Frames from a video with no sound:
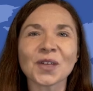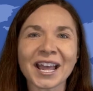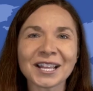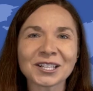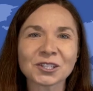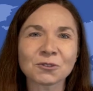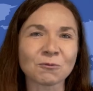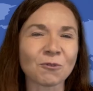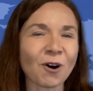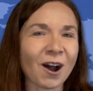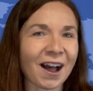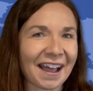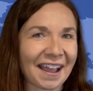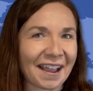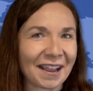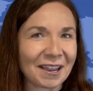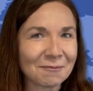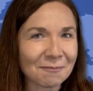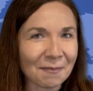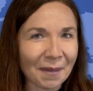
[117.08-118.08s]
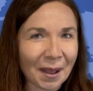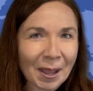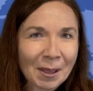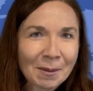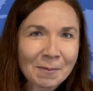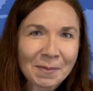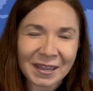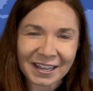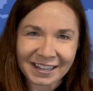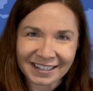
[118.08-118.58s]
that's why, in my
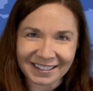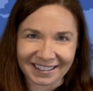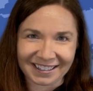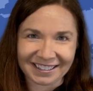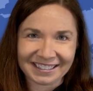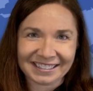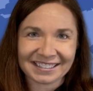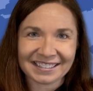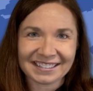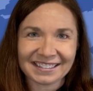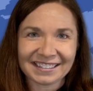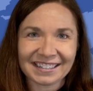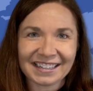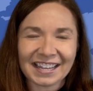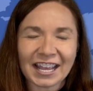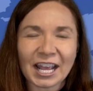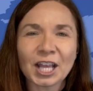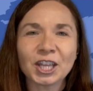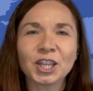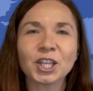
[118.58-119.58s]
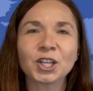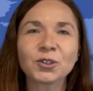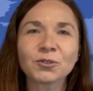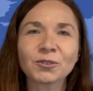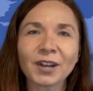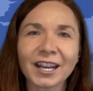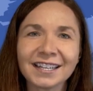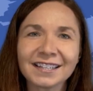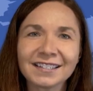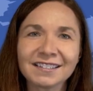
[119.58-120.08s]
opinion, the
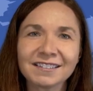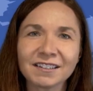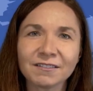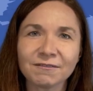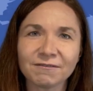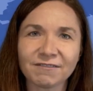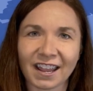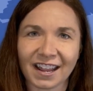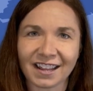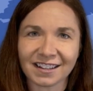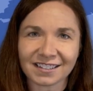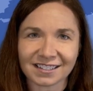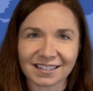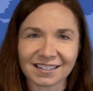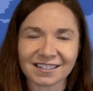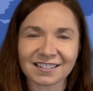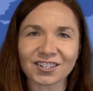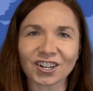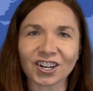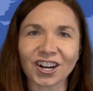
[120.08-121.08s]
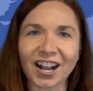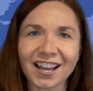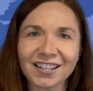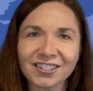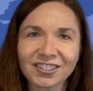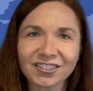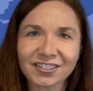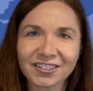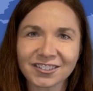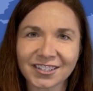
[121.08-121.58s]
greatest advances in our
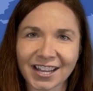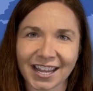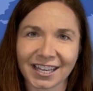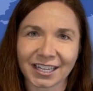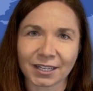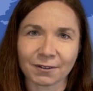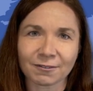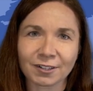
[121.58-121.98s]
understanding